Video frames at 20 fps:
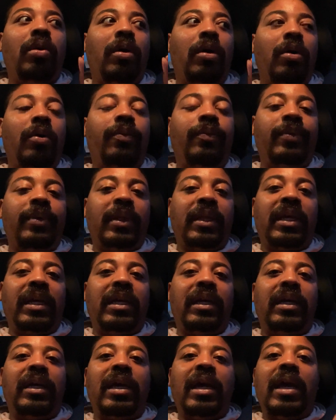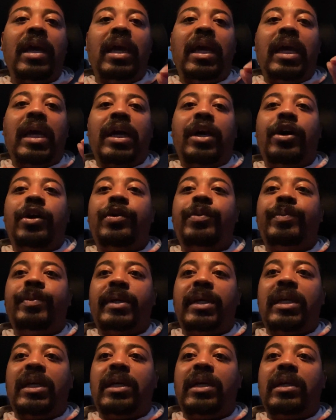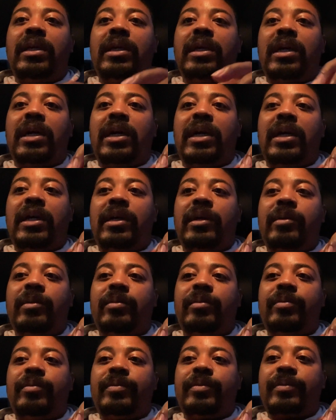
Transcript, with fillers: hopefully help me. Um,